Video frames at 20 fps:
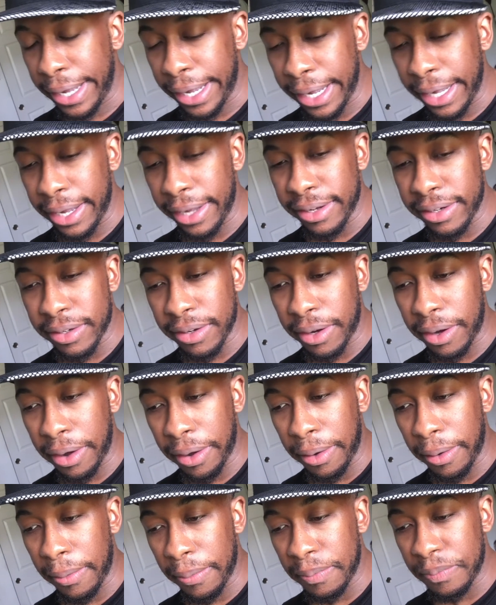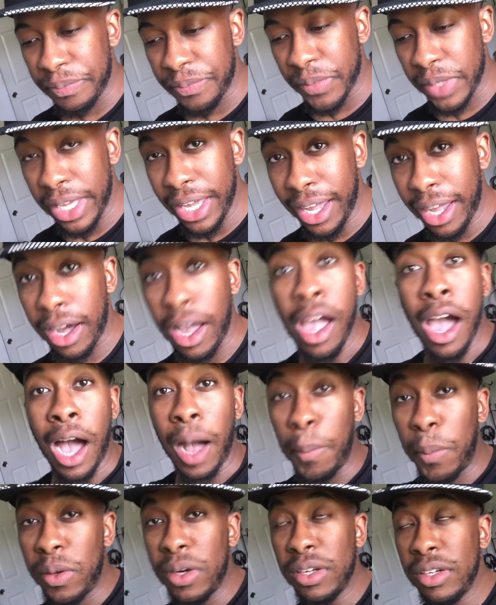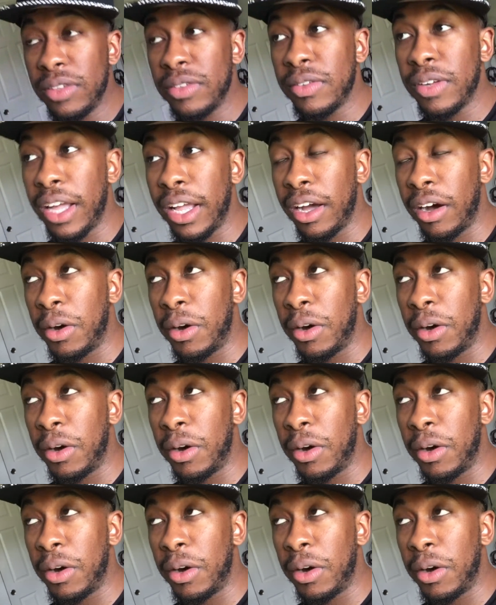And yeah, I'm gonna,